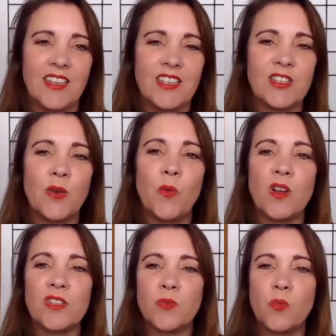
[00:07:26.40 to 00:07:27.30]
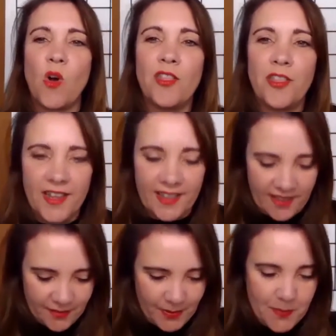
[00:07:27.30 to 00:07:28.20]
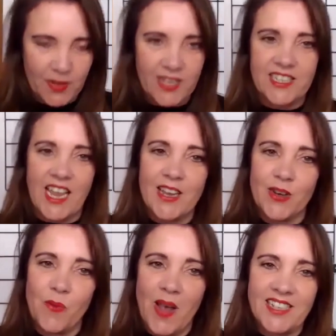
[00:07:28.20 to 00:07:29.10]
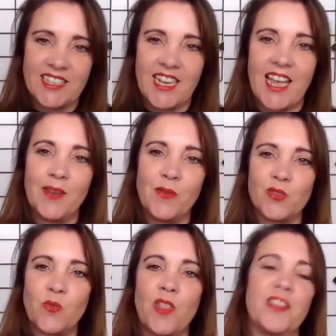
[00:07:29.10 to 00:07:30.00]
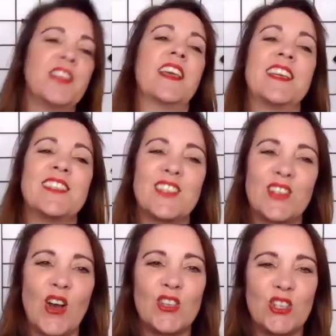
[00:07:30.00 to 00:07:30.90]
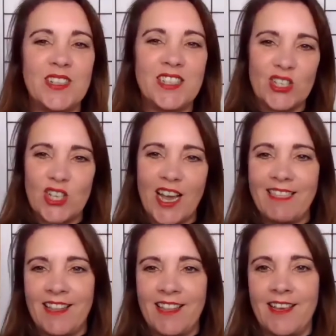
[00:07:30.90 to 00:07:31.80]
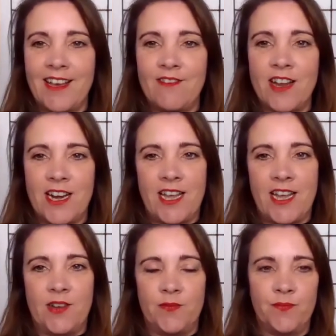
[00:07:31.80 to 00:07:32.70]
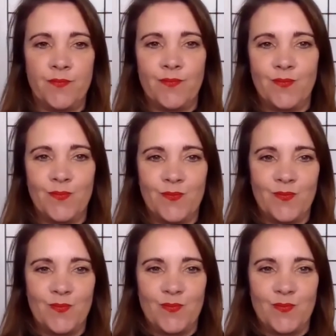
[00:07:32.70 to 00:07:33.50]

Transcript: So what's one thing that people can take away today? What's one thing they can start doing to shine that light right now? Well,